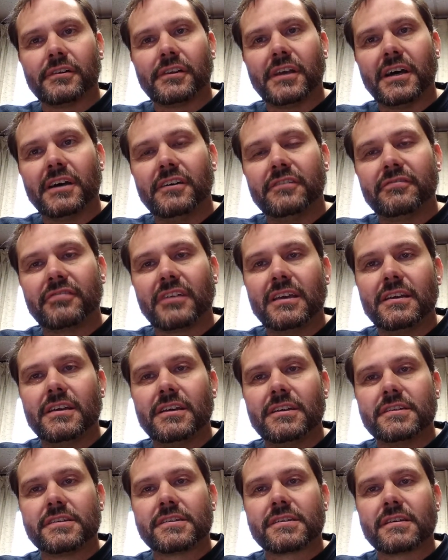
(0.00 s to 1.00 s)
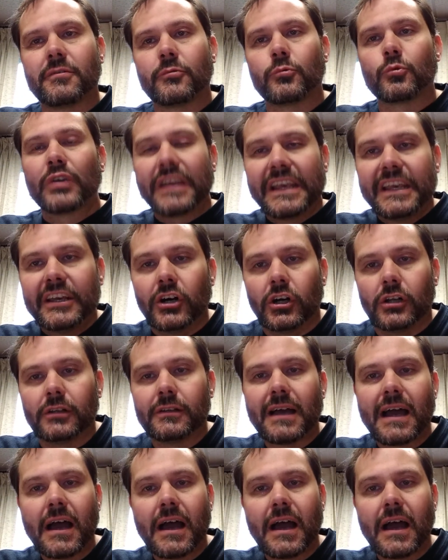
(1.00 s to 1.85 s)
love is real,